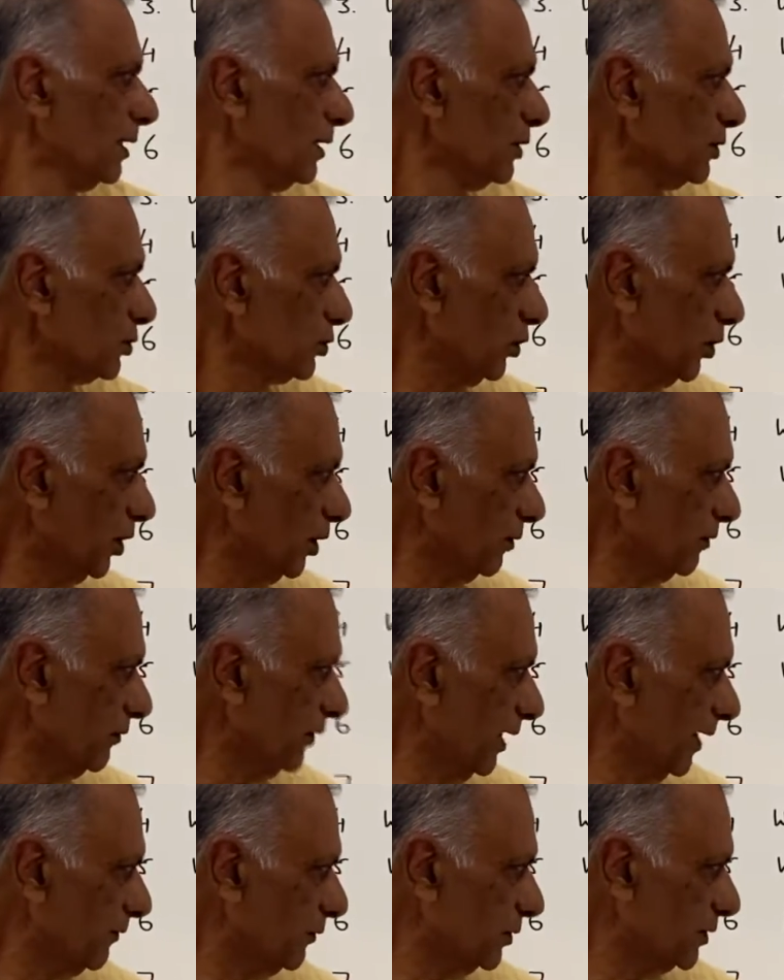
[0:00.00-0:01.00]
so we
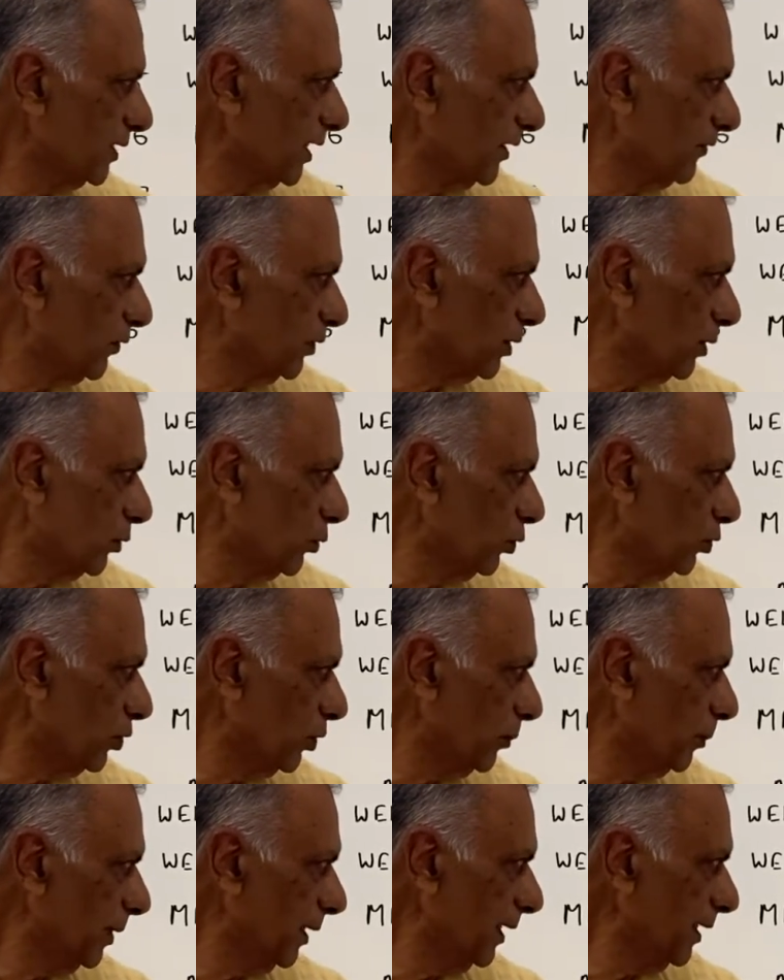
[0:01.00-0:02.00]
have to check for the root
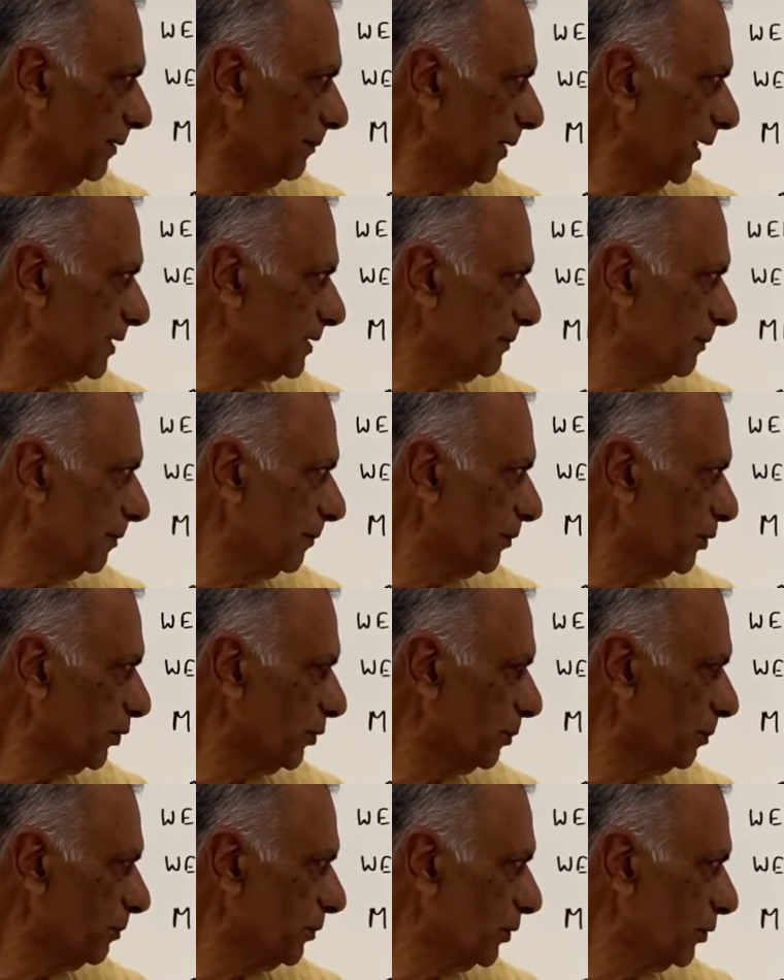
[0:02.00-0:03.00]
opening maximum
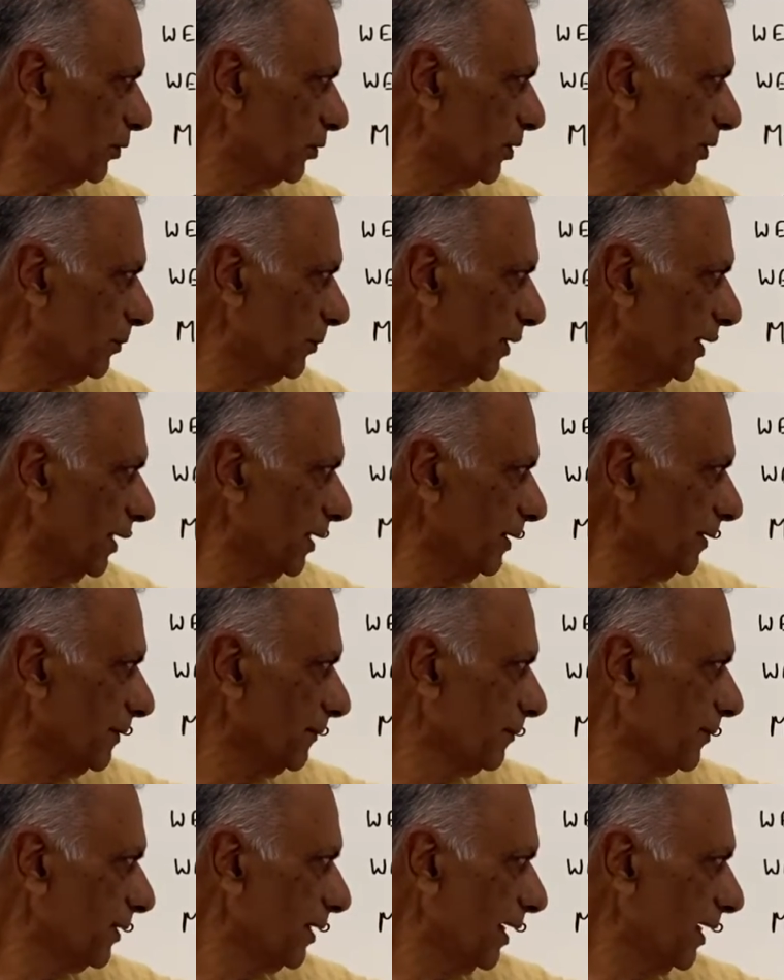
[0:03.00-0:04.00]
root, root opening
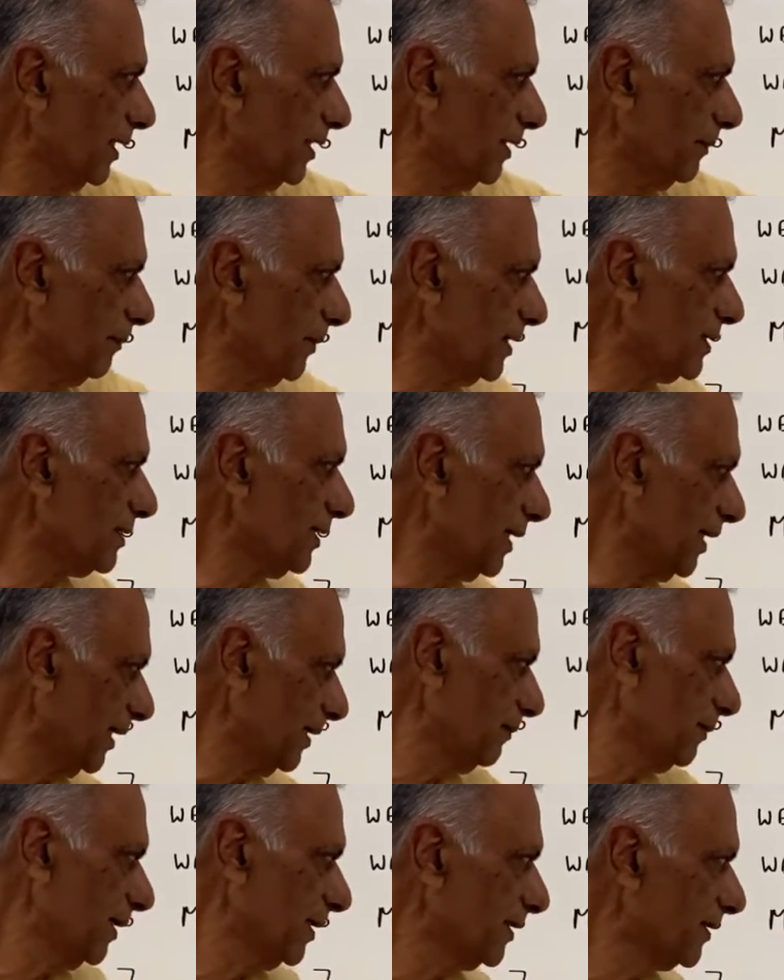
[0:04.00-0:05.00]
and the
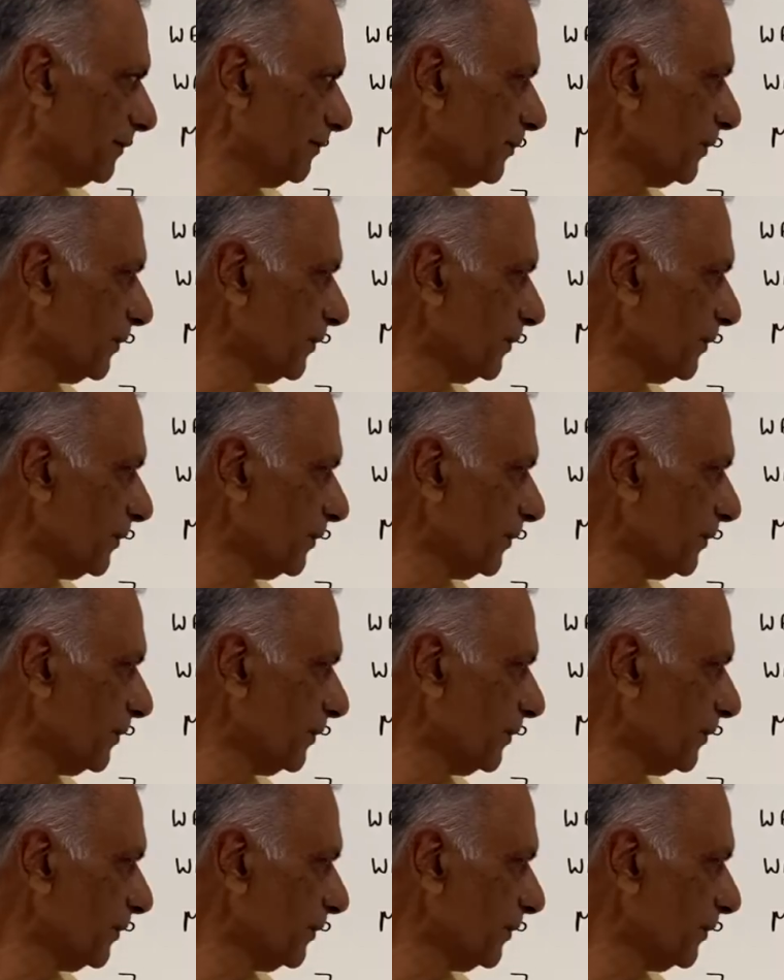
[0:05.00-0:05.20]
misalignment